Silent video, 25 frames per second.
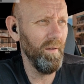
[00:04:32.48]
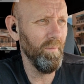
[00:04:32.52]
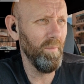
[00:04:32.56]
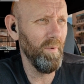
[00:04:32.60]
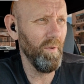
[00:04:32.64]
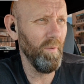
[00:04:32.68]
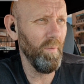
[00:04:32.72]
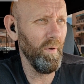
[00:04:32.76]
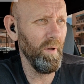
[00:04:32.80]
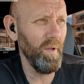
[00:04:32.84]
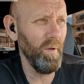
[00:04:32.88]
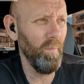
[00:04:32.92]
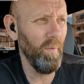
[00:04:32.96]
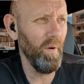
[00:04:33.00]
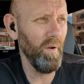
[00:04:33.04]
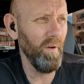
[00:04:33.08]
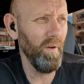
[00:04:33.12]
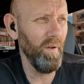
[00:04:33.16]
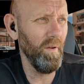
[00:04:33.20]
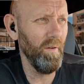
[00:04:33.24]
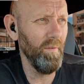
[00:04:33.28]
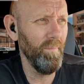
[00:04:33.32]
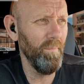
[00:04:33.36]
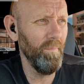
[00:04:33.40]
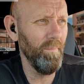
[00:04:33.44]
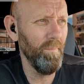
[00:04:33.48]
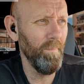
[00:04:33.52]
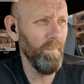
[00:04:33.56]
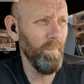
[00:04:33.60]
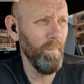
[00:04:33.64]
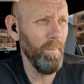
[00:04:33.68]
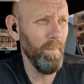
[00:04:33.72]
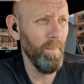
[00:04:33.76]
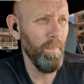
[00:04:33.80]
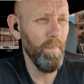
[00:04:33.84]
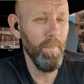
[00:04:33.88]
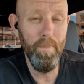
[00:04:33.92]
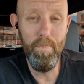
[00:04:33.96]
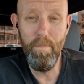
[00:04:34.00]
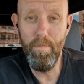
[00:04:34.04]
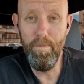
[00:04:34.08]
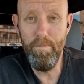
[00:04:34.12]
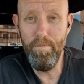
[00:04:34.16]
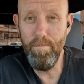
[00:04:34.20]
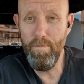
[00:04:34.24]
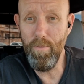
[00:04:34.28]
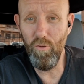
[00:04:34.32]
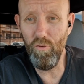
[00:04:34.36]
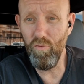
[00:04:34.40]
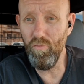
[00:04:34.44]
what you want.
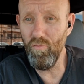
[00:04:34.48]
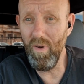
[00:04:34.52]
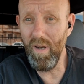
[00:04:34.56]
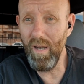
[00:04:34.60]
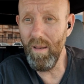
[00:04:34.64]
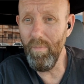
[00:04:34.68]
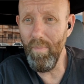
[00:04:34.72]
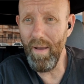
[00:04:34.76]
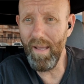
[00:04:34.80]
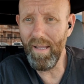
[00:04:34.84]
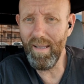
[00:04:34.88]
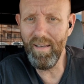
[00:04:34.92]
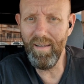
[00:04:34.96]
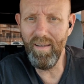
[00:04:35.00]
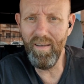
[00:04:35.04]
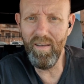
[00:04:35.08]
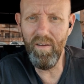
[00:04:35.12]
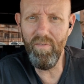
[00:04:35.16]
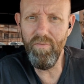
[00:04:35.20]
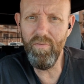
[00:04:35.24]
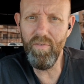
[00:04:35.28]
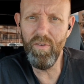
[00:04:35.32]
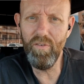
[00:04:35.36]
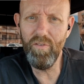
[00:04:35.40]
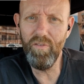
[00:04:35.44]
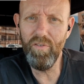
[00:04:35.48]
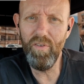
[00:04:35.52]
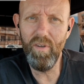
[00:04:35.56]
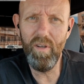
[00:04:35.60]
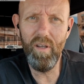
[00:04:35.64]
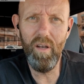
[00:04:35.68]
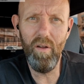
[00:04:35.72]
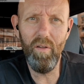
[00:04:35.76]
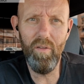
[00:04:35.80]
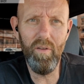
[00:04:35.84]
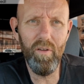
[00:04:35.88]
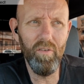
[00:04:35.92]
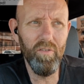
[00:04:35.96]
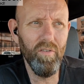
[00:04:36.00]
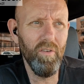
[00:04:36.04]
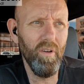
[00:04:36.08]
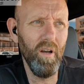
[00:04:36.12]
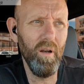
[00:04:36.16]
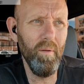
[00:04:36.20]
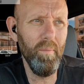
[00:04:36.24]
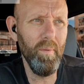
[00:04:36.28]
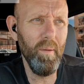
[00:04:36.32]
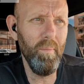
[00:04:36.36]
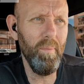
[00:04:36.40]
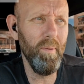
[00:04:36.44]
Doesn't really make any difference. You know, there's
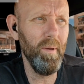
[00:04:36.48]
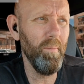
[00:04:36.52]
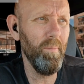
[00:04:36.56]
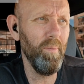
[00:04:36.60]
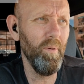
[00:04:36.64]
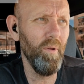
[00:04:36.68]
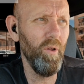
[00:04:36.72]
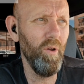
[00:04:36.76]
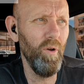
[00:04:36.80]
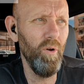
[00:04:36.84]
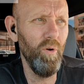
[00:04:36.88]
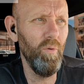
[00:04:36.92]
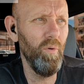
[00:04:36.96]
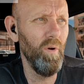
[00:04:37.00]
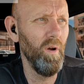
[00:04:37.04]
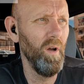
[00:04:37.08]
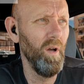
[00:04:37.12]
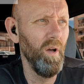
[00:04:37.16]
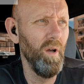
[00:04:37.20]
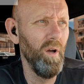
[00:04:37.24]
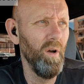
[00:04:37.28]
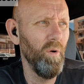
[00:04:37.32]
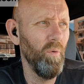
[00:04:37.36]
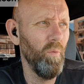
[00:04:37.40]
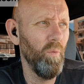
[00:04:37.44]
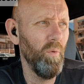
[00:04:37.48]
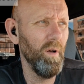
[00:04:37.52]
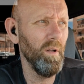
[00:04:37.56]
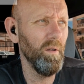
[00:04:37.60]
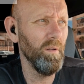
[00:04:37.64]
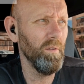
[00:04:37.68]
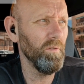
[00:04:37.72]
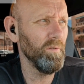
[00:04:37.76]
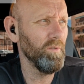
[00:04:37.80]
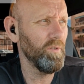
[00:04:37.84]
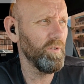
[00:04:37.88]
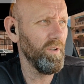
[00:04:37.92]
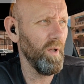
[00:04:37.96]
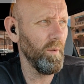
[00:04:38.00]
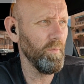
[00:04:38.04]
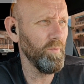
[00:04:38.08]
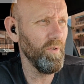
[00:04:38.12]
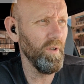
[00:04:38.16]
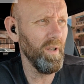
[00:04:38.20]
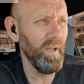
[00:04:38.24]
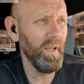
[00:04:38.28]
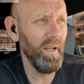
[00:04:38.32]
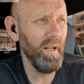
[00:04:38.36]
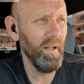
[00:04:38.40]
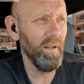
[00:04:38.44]
going to be people who will stop
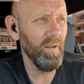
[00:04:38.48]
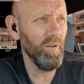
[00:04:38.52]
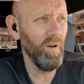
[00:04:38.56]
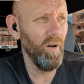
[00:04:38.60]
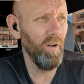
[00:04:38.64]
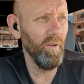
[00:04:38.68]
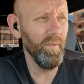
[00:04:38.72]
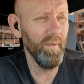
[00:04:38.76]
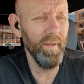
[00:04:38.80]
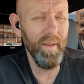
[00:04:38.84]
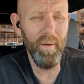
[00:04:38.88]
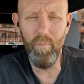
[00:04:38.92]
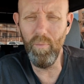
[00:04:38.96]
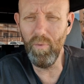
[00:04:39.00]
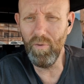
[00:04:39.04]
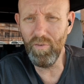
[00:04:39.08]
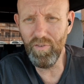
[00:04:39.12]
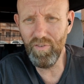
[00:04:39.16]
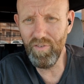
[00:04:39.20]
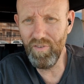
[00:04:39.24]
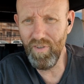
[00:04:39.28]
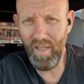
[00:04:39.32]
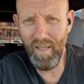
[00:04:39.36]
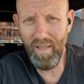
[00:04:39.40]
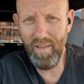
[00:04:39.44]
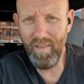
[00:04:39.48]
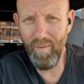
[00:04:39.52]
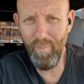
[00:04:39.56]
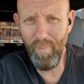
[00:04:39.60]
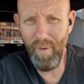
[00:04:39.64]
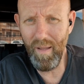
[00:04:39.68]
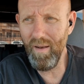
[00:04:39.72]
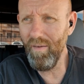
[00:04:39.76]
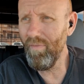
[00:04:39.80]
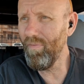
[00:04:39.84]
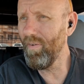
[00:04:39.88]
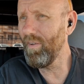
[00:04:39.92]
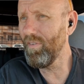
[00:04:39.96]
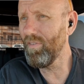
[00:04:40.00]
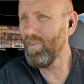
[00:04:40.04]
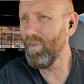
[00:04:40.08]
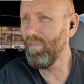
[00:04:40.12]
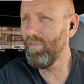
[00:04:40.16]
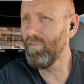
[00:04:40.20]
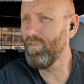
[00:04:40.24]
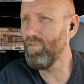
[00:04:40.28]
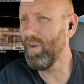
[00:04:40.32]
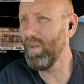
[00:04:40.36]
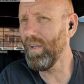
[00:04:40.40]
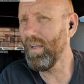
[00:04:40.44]
drinking alcohol. They will see the benefits
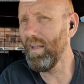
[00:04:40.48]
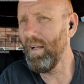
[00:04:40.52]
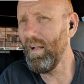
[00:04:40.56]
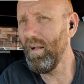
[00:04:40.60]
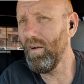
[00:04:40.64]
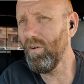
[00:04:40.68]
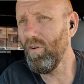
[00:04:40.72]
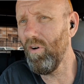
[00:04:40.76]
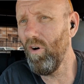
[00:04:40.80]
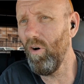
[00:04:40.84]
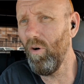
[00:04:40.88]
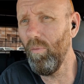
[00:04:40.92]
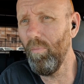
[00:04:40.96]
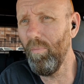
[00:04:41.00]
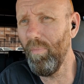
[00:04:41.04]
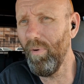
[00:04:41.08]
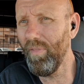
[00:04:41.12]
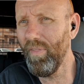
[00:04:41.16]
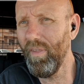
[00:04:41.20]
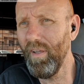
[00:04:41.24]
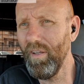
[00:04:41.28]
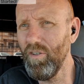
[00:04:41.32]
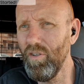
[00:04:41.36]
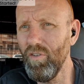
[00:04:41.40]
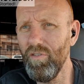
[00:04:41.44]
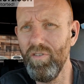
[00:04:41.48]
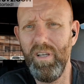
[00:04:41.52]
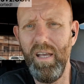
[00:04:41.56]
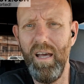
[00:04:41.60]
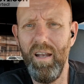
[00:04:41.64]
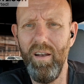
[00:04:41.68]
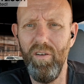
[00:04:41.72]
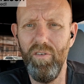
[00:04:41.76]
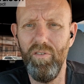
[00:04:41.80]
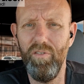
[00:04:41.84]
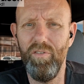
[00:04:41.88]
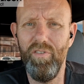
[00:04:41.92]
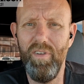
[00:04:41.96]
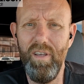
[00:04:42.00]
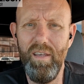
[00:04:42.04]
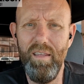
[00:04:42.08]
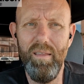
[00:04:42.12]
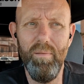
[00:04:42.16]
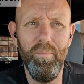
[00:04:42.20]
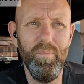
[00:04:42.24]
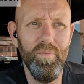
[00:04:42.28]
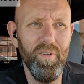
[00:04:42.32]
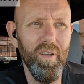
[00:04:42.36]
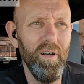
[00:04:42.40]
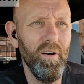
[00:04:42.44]
of drinking alcohol, but they just cannot see
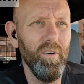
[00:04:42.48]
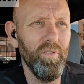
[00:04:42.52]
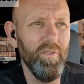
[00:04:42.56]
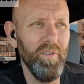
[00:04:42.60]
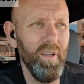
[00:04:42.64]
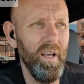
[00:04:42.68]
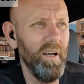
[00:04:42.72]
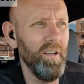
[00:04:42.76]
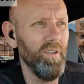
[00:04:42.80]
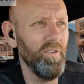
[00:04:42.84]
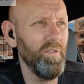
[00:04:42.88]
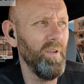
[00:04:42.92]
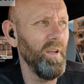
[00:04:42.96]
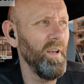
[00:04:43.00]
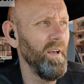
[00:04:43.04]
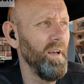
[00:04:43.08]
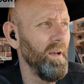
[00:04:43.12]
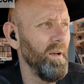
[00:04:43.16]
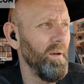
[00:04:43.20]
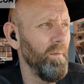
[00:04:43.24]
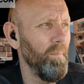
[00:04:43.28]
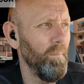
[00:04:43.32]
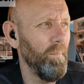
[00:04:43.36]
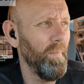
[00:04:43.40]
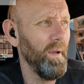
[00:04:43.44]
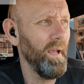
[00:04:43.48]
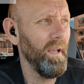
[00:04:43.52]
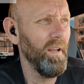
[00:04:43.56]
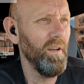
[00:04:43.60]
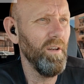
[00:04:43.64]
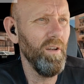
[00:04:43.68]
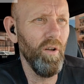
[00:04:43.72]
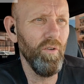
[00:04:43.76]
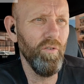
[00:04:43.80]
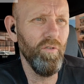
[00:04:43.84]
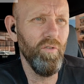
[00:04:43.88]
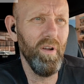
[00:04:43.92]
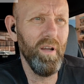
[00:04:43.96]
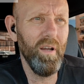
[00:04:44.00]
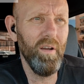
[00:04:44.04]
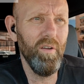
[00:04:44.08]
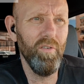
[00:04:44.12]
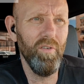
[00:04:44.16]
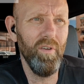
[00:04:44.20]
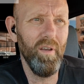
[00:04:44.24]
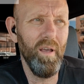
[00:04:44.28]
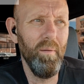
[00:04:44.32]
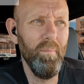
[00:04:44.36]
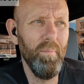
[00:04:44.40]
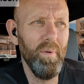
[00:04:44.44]
themselves as being
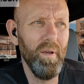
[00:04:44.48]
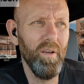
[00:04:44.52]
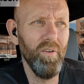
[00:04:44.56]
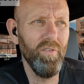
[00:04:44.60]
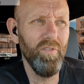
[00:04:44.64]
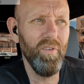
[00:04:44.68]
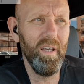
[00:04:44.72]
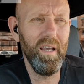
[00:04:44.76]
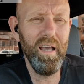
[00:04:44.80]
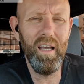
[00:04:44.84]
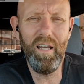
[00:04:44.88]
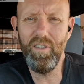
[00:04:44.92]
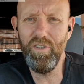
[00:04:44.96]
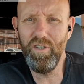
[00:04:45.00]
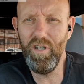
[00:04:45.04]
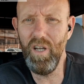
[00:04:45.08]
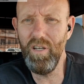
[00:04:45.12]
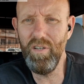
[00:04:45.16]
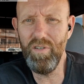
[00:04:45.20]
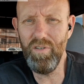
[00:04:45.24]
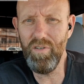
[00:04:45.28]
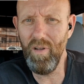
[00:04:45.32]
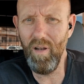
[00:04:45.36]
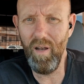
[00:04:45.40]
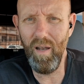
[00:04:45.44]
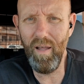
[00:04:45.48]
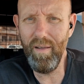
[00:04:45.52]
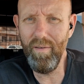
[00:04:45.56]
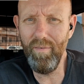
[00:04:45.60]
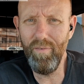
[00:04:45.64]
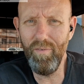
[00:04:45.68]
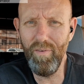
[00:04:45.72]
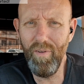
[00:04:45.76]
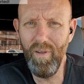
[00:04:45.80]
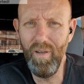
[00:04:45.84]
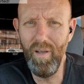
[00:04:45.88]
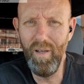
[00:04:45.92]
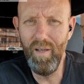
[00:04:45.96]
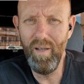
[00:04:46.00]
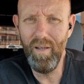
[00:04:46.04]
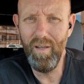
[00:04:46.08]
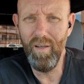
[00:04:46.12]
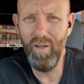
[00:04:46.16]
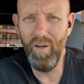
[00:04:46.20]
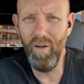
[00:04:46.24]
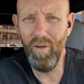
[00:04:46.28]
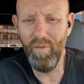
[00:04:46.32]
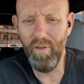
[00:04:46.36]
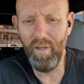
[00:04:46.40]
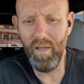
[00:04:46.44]
non-drinkers again because they can't change their lives.
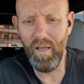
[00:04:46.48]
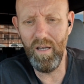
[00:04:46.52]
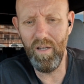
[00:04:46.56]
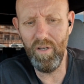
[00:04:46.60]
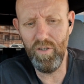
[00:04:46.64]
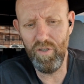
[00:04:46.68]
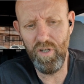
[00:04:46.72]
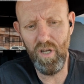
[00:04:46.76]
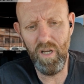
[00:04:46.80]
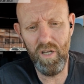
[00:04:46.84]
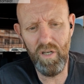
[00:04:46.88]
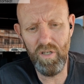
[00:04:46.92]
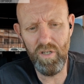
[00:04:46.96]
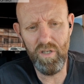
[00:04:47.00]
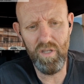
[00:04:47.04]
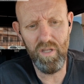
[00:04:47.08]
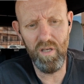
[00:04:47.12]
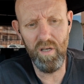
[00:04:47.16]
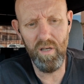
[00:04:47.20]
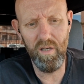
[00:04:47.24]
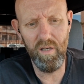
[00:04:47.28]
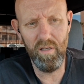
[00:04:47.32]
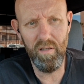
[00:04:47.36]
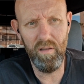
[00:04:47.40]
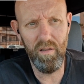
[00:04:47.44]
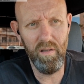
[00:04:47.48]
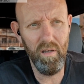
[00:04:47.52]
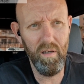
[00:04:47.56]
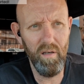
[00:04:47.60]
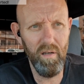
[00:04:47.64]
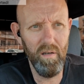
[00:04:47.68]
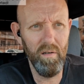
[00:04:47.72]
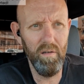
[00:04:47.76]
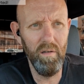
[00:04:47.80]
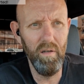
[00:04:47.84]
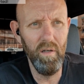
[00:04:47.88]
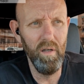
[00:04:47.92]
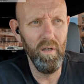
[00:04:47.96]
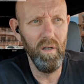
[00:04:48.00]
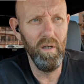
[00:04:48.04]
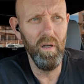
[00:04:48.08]
You know, they can't change the